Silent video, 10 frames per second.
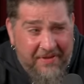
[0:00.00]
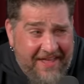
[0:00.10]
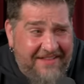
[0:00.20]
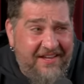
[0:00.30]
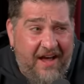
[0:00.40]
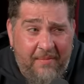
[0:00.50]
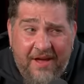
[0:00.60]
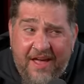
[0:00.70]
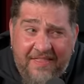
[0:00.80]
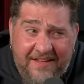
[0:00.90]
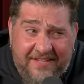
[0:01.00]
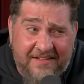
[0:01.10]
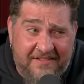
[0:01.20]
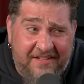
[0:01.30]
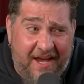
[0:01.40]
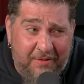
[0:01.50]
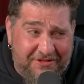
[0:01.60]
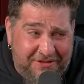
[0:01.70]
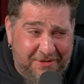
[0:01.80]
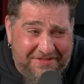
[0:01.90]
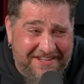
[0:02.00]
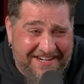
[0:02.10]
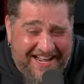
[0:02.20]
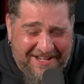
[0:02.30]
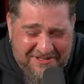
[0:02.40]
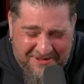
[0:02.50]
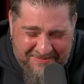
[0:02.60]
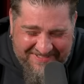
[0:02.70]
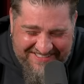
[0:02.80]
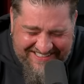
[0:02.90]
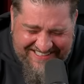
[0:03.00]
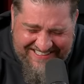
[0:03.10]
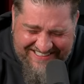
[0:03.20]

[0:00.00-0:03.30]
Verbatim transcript: but that time, they didn't say I was too thin and handsome. They didn't say that